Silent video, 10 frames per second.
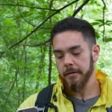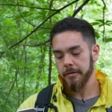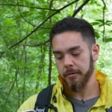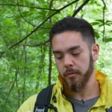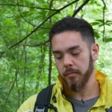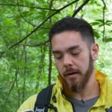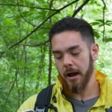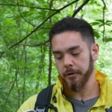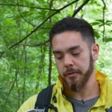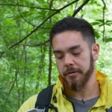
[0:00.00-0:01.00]
So
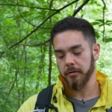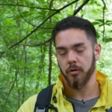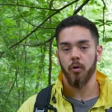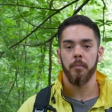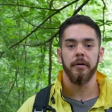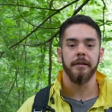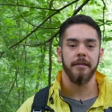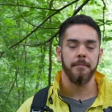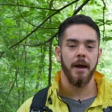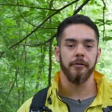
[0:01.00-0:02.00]
how do we start incorporating
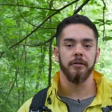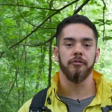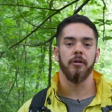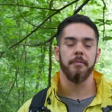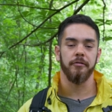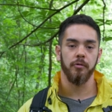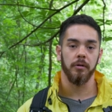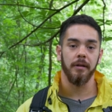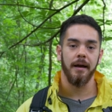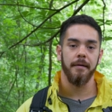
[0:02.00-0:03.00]
these pattern interrupts into
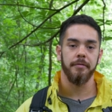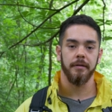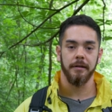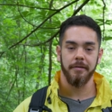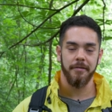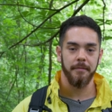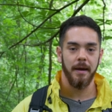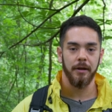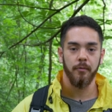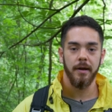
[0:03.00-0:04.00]
our lives in a
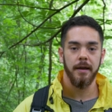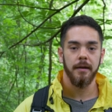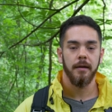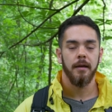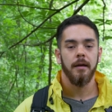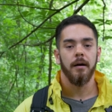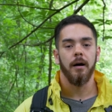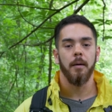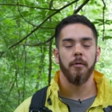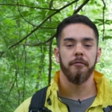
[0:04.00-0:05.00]
systematic way?
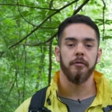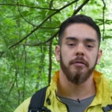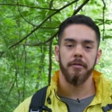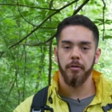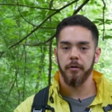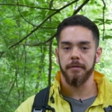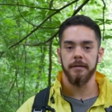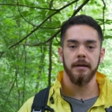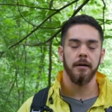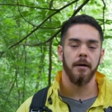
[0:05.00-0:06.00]
Um, well, first let's look at
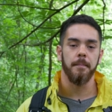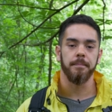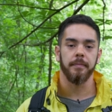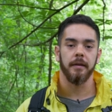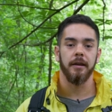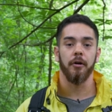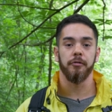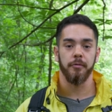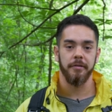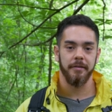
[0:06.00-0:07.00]
the um,
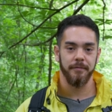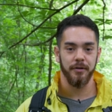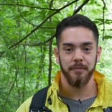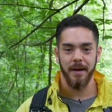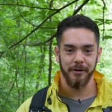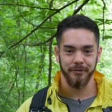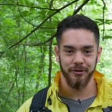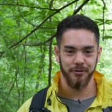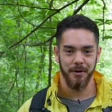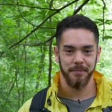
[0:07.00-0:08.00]
characteristics of a good pattern
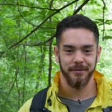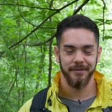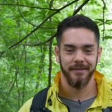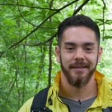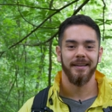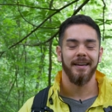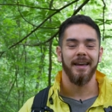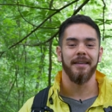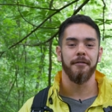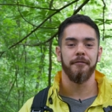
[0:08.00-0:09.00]
interrupt.
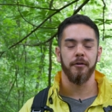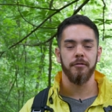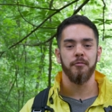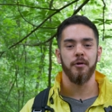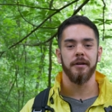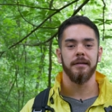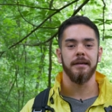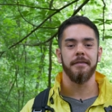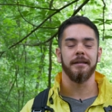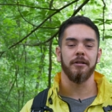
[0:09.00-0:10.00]
And the first one
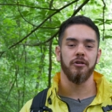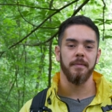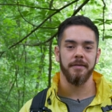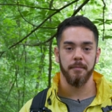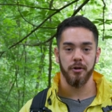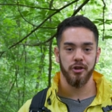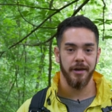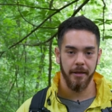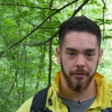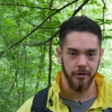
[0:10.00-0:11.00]
is that it should be somewhat
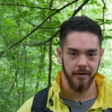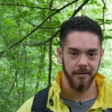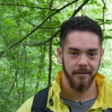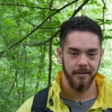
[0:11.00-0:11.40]
challenging.